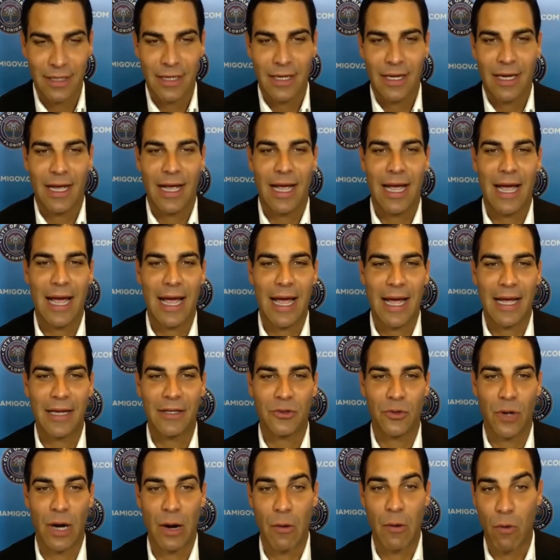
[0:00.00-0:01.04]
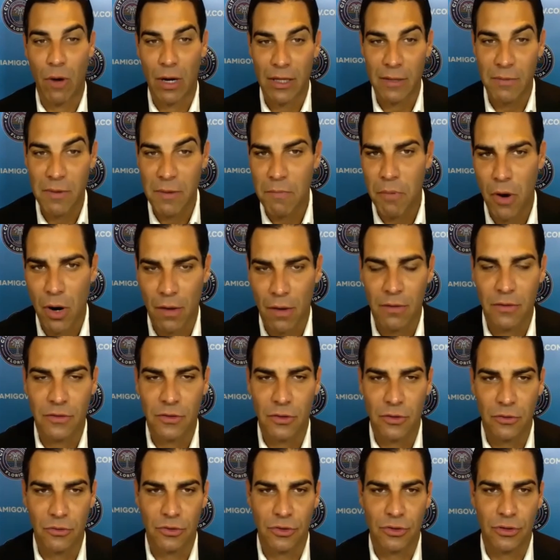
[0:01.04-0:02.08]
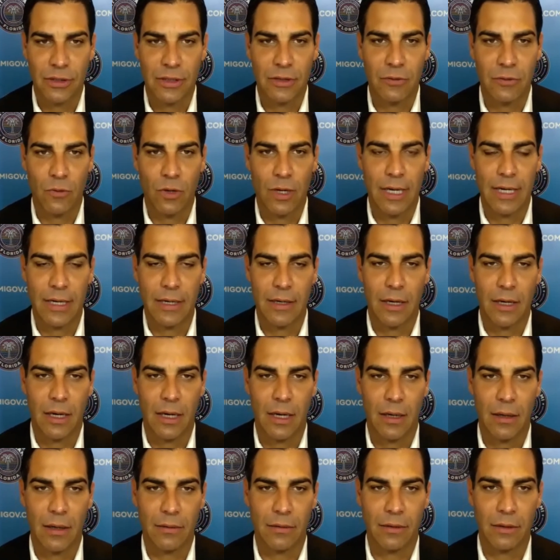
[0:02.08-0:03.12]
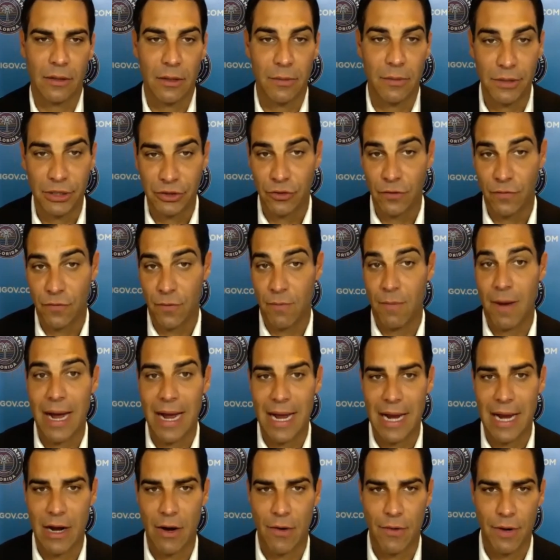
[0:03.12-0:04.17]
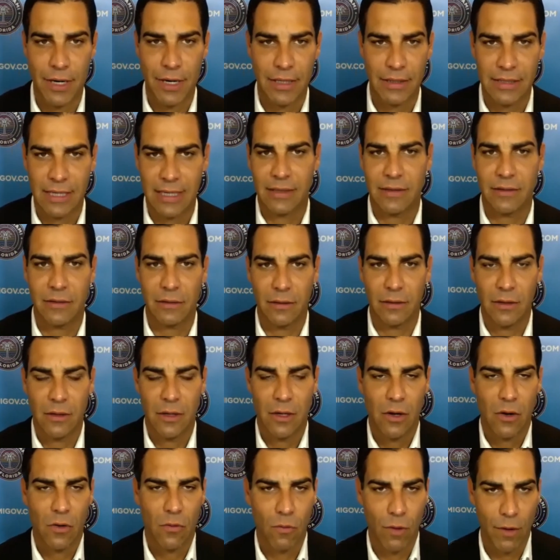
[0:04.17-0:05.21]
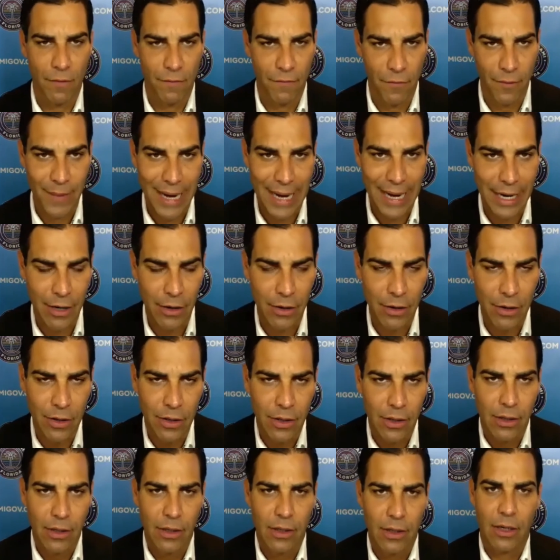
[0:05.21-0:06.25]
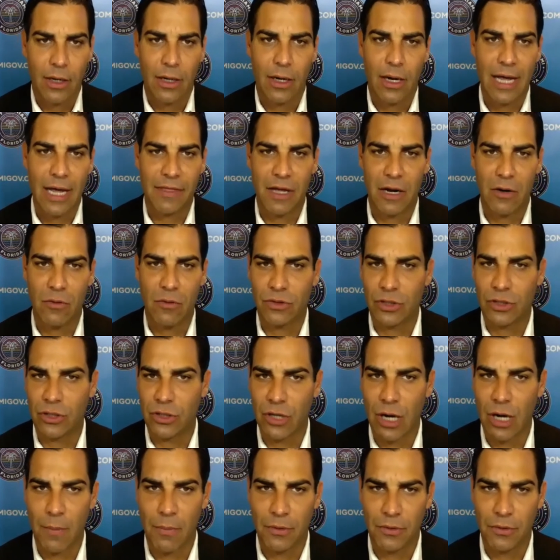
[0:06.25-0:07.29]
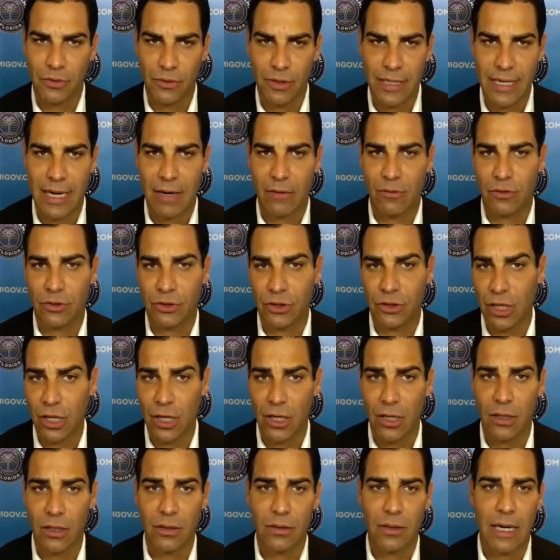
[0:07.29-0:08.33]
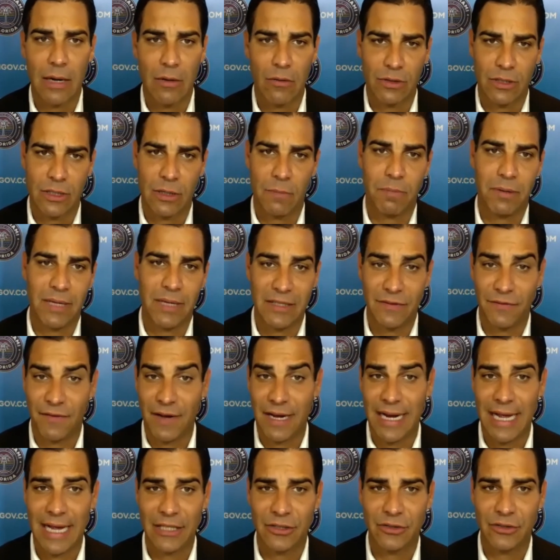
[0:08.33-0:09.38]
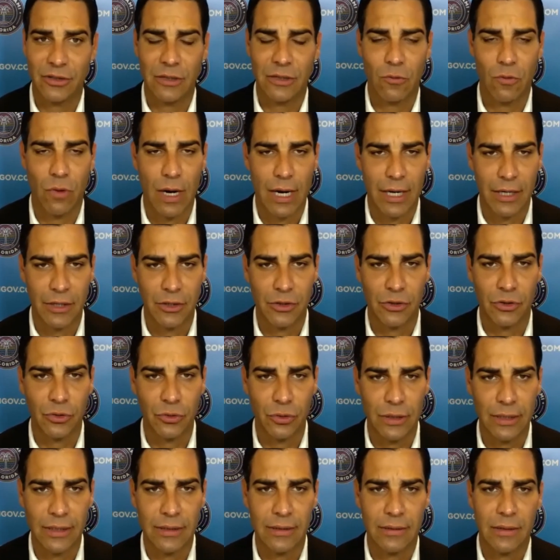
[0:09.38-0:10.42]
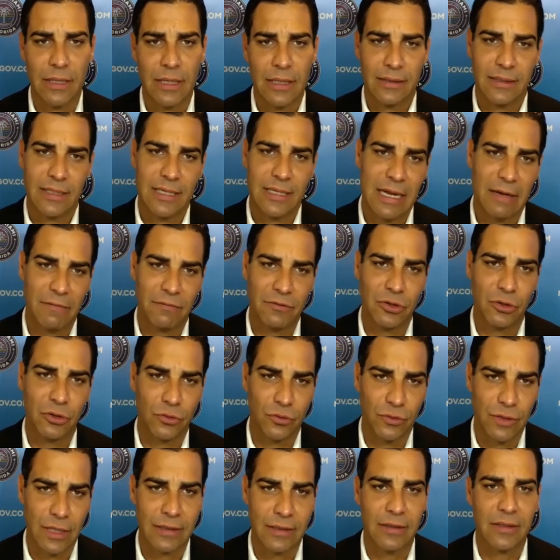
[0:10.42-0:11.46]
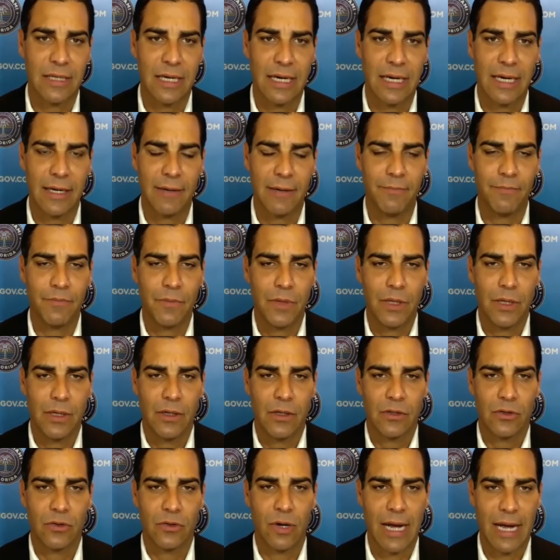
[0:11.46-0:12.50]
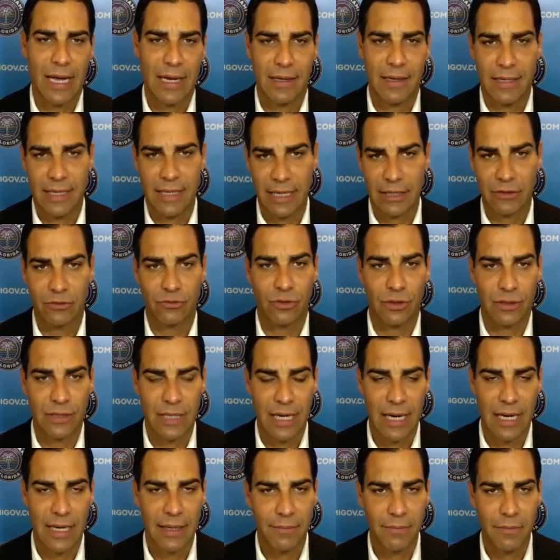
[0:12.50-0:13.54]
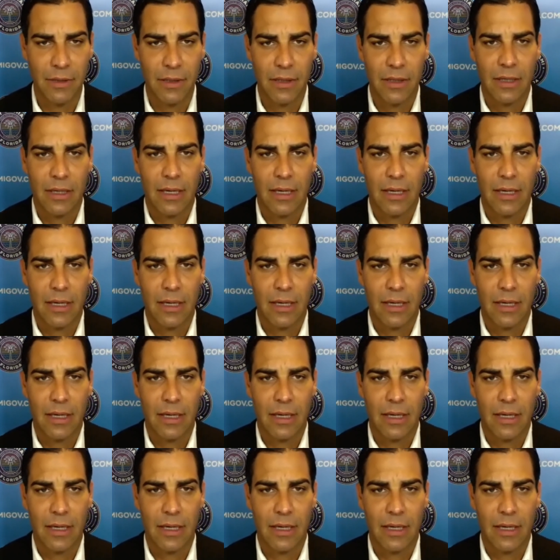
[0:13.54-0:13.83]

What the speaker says: And so I wanted to be part of the solution. And when the commissioner from my area decided to run for mayor, I thought it was a good opportunity. I was young. I was in a place financially where I could do it. Didn't have children at the time, so I had the extra time.